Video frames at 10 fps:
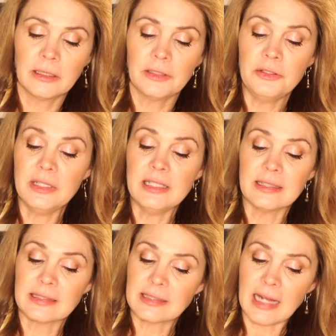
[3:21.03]
you need to
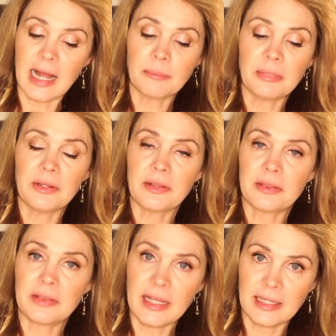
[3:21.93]
stop
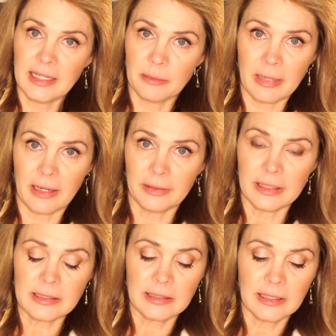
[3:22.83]
thinking about
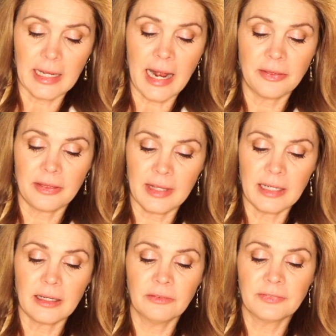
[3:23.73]
it and
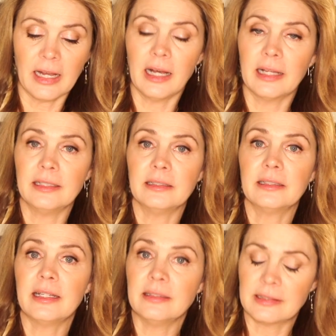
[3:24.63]
think of God
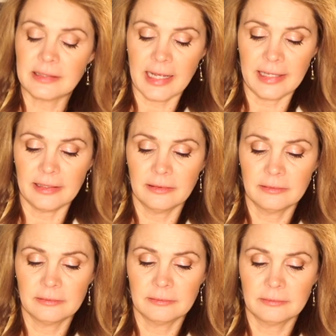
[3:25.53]
instead.
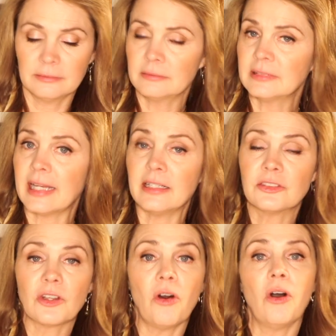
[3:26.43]
That
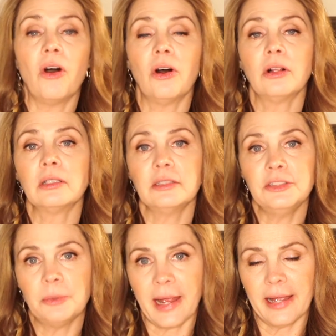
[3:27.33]
is all
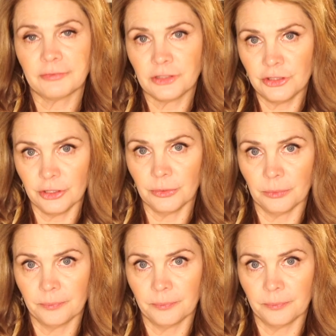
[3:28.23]
you have to do.